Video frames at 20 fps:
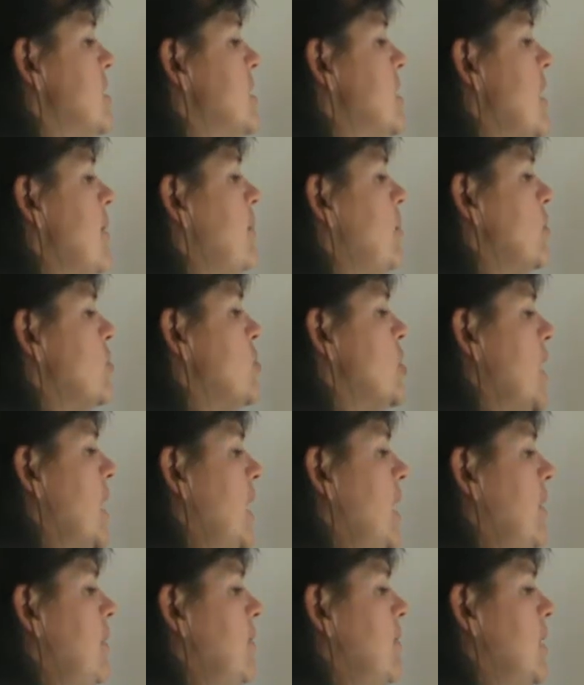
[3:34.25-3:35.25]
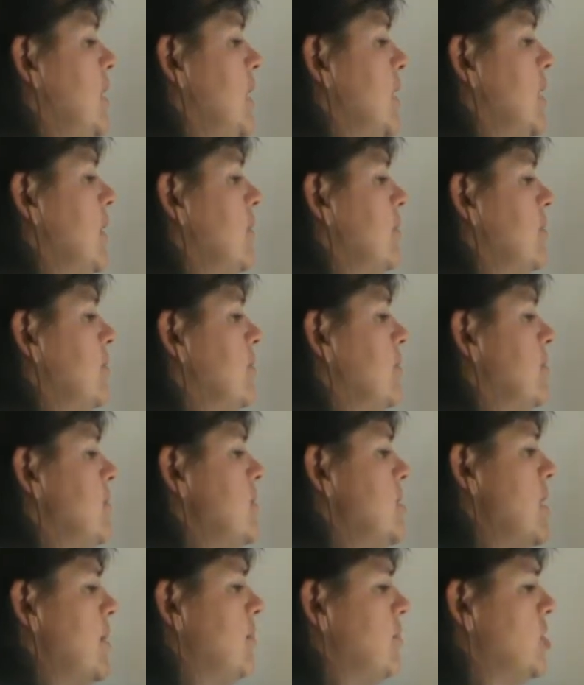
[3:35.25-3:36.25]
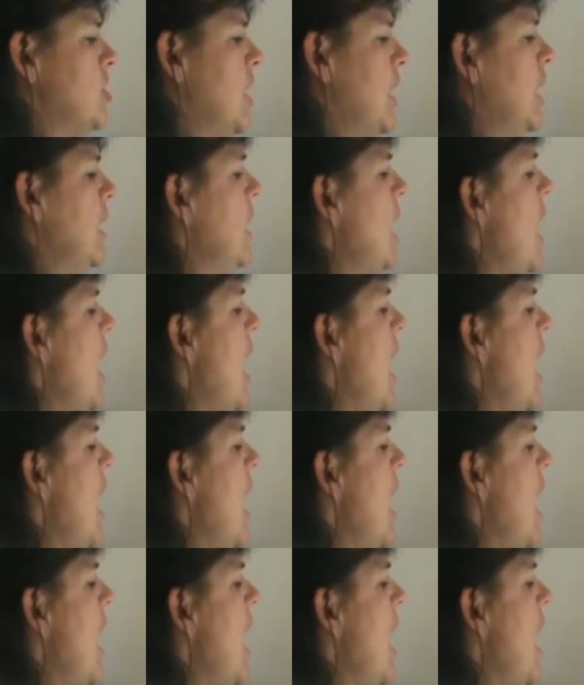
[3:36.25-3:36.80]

double chain here, double chain,